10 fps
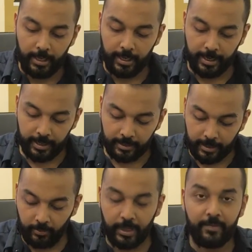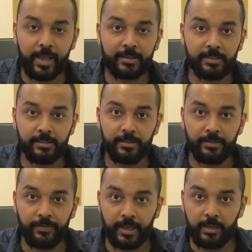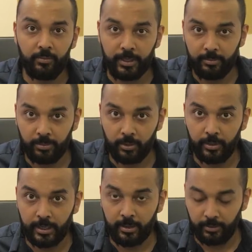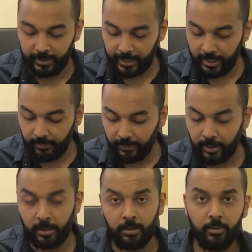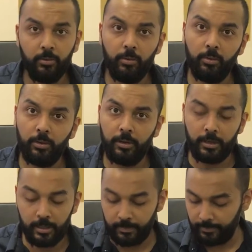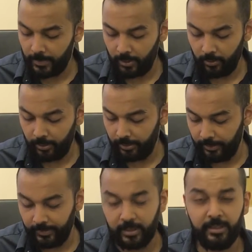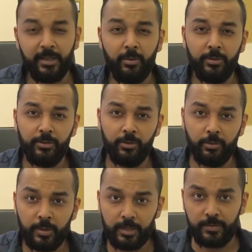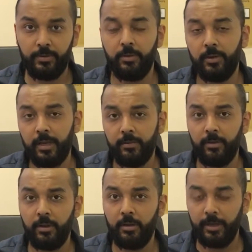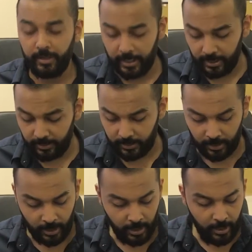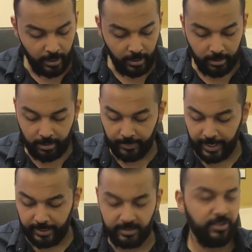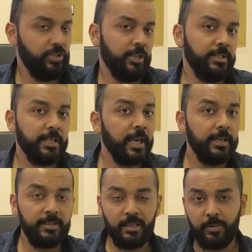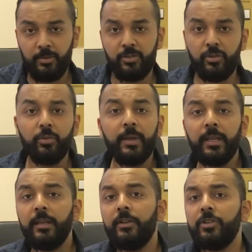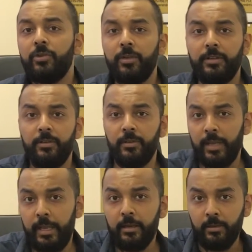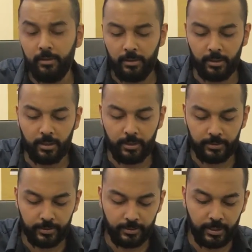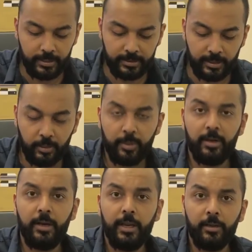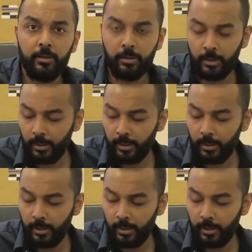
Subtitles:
And then we have access to the fan. We can blow it out with a can of air, or even clean it out with a toothbrush if you don't have air cans. And it's just that easy. I'm going to zoom in and show it to you again, just so you guys can get a better angle.